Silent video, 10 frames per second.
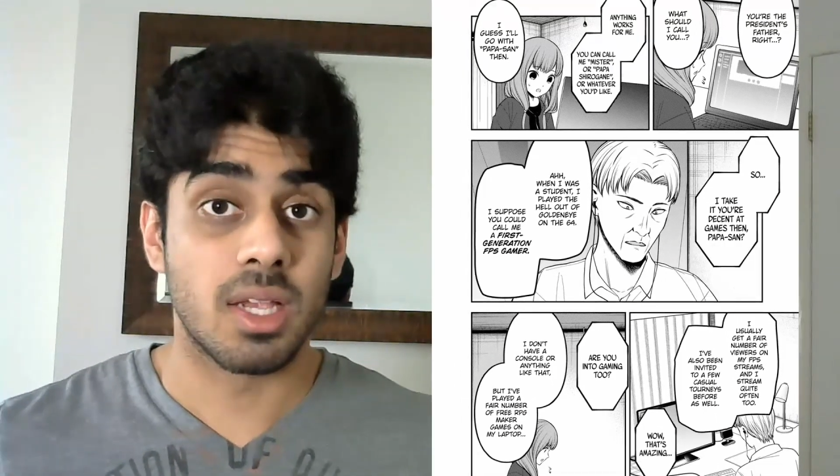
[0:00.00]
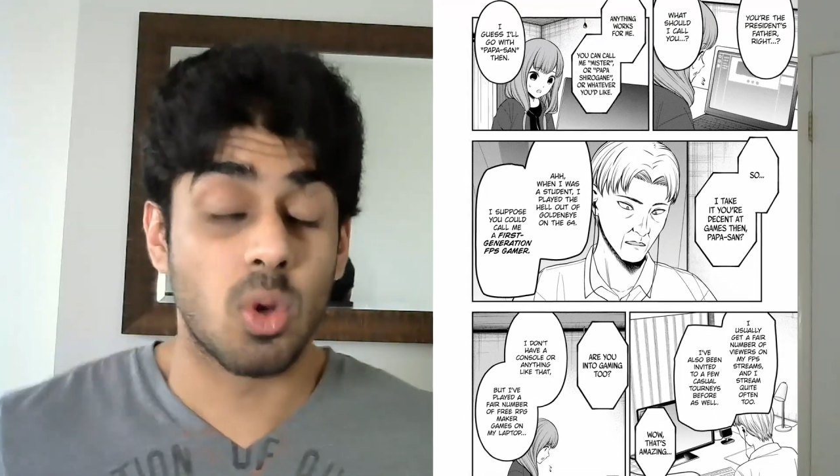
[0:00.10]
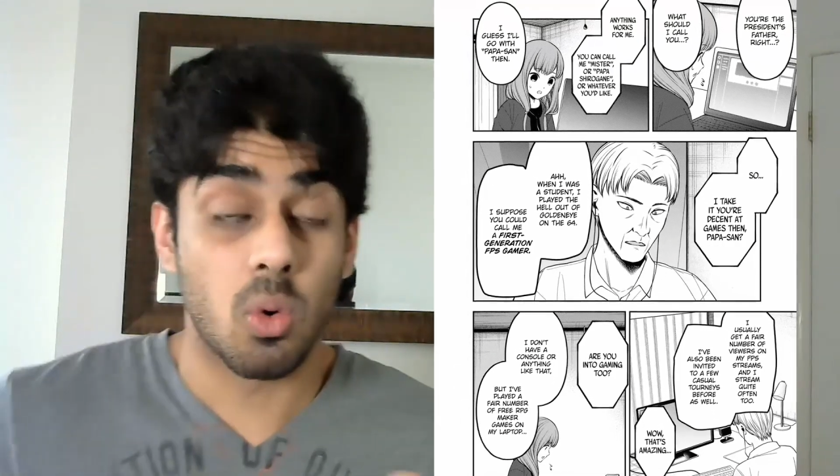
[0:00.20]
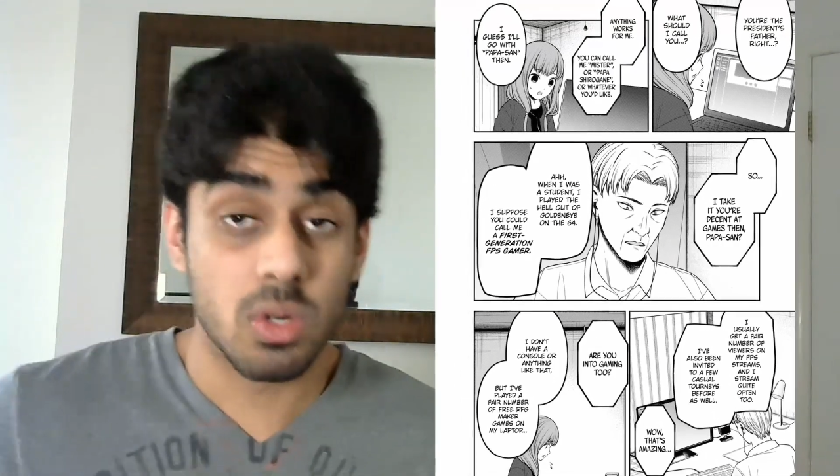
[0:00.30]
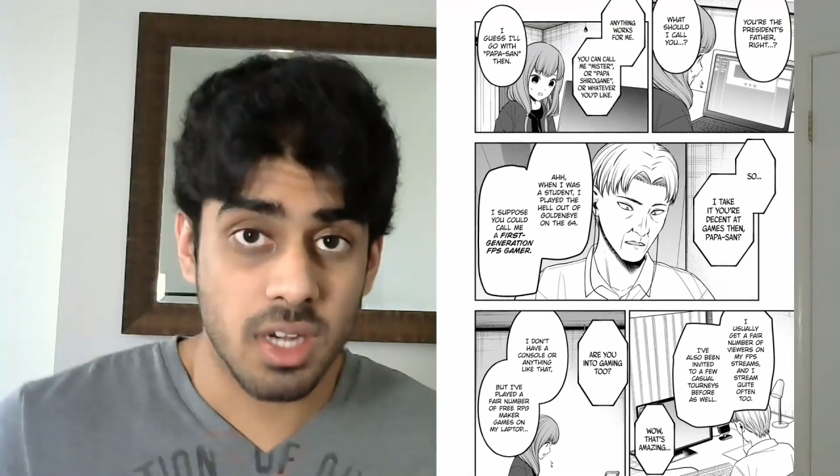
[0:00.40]

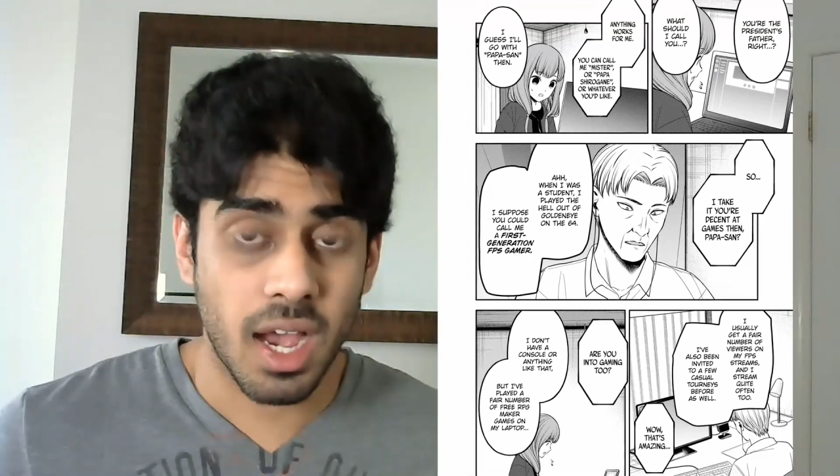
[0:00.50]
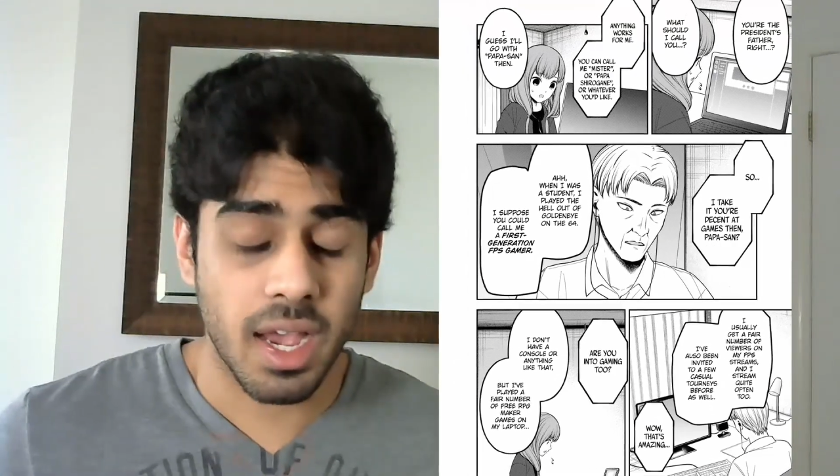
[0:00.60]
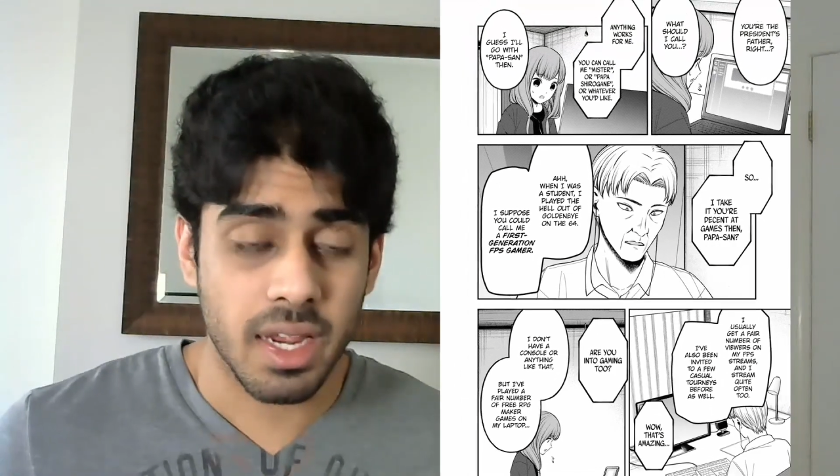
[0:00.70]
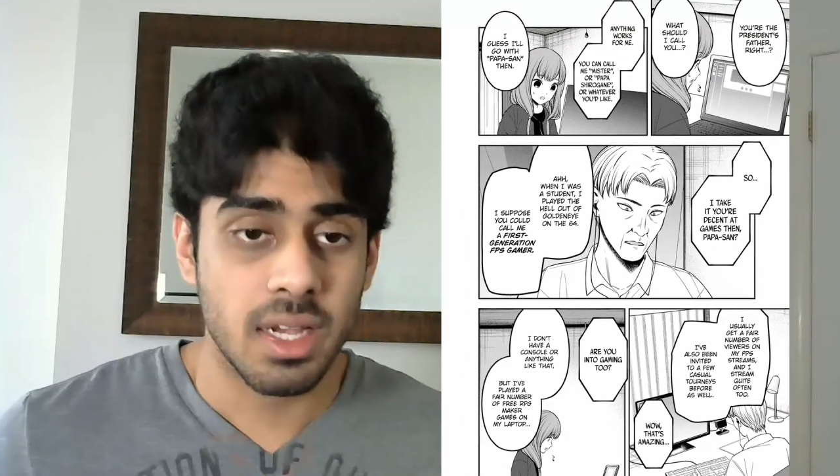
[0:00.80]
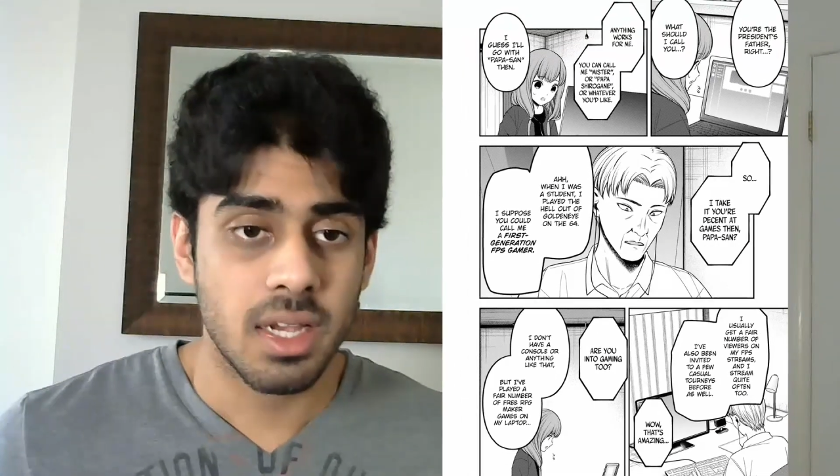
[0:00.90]

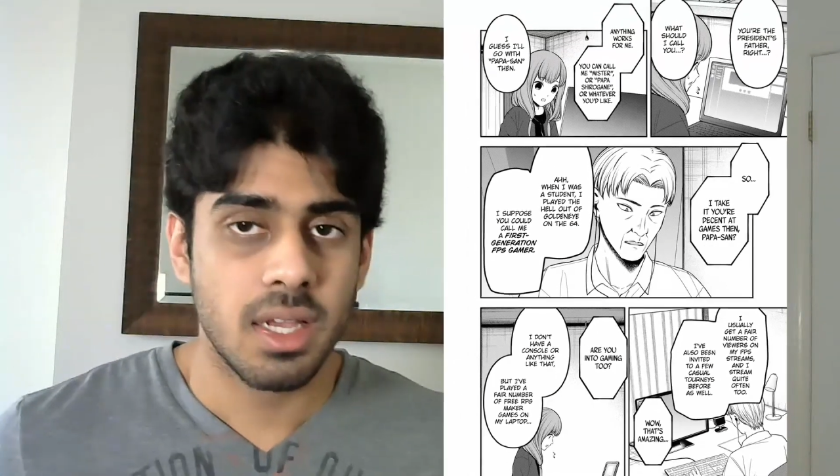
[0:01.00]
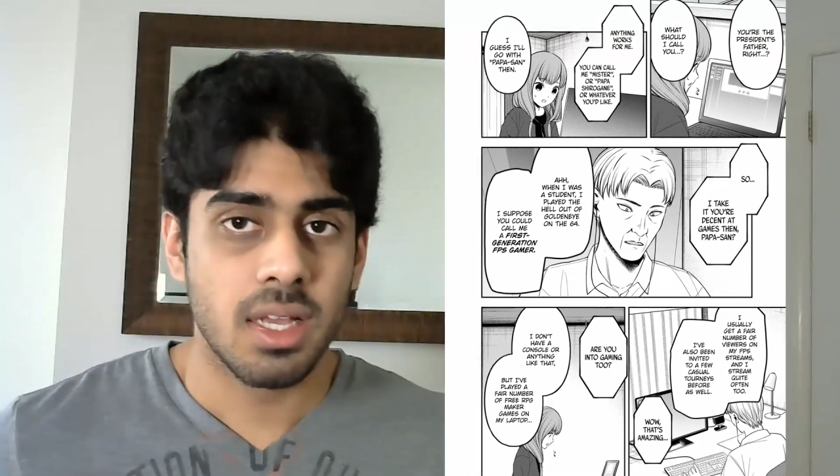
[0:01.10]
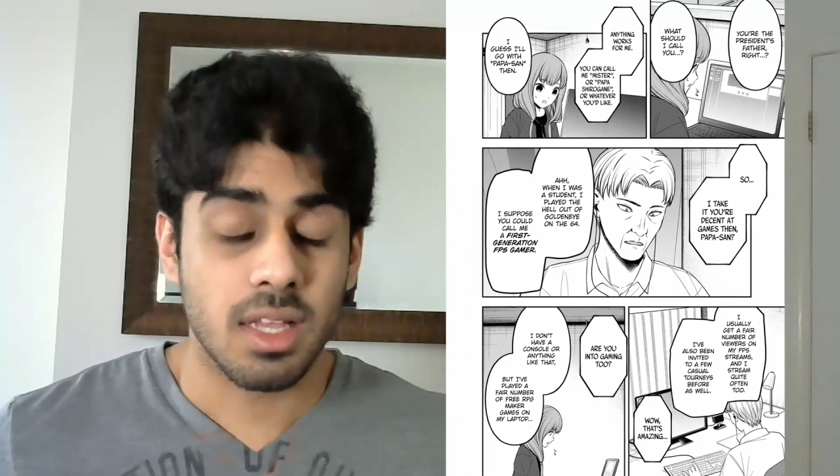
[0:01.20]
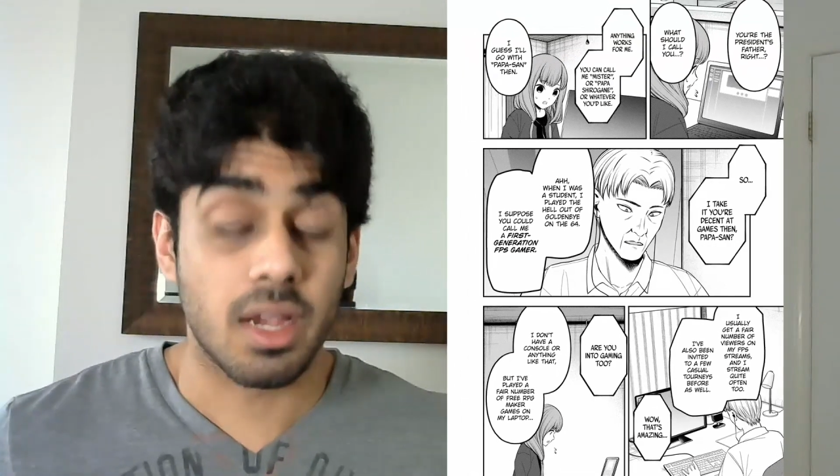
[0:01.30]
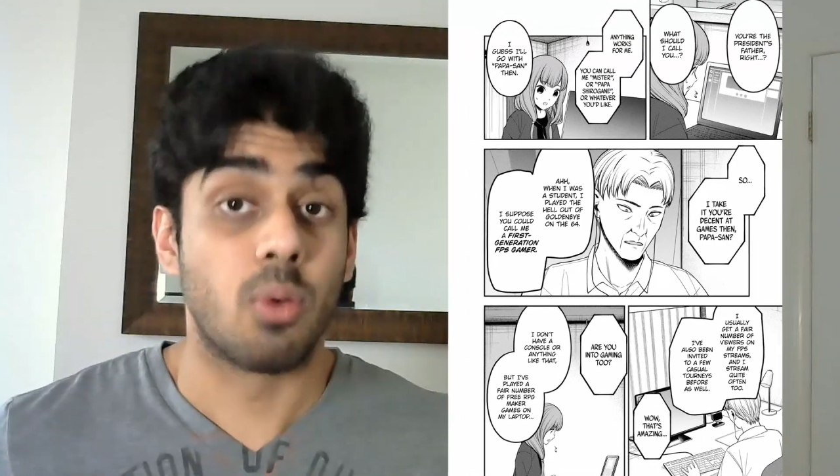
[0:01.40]
GoldenEye,
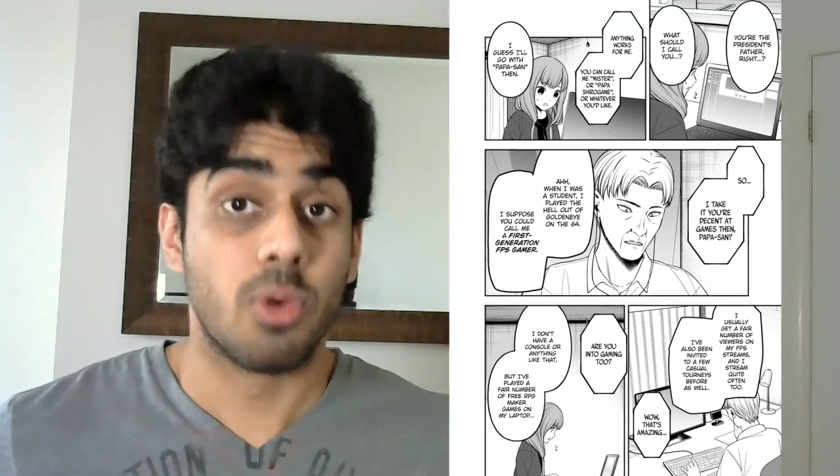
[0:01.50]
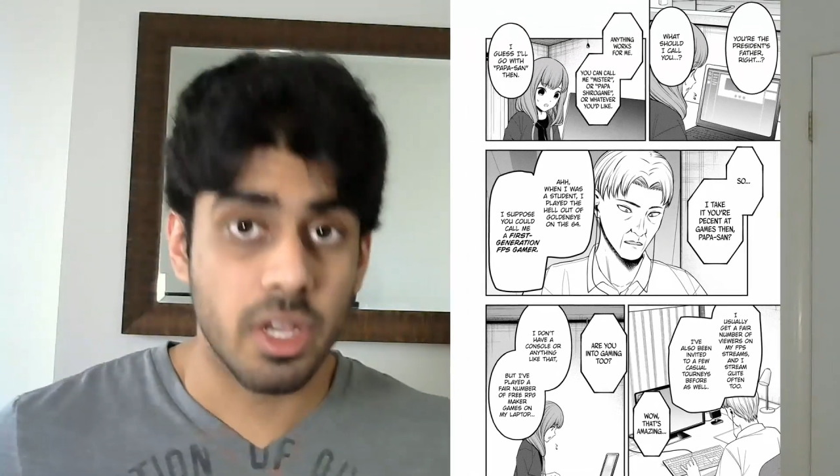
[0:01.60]
like a real